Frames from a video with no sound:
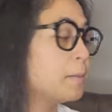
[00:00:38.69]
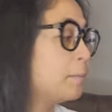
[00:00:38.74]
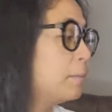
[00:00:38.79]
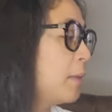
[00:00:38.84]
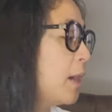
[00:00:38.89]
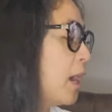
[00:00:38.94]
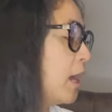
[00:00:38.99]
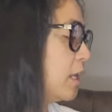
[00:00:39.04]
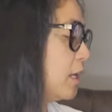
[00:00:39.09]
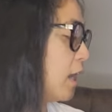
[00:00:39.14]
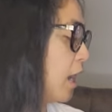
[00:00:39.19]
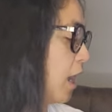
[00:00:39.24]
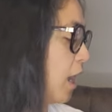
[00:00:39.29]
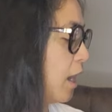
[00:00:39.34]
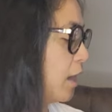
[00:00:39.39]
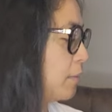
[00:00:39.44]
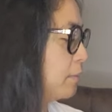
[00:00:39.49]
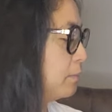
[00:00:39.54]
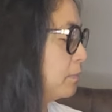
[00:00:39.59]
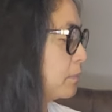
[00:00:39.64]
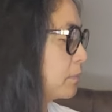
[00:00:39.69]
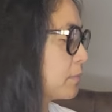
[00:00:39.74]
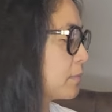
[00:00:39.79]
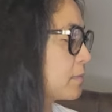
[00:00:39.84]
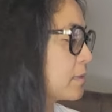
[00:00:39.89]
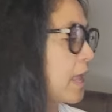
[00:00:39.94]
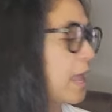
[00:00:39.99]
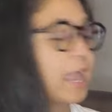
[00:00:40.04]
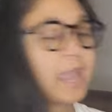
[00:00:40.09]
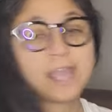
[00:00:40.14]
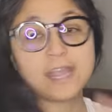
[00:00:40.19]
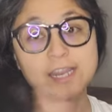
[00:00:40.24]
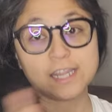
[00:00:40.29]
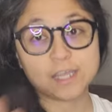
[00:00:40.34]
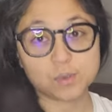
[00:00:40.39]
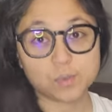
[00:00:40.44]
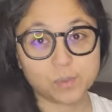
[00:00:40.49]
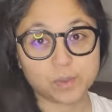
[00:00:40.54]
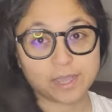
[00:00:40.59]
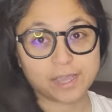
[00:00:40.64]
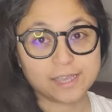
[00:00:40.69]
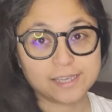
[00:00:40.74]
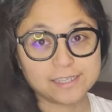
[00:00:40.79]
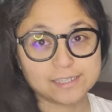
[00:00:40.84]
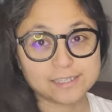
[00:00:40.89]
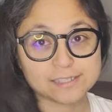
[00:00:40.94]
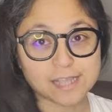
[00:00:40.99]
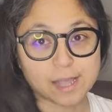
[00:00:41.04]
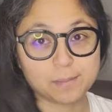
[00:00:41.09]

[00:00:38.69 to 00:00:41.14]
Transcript: But um, anyways,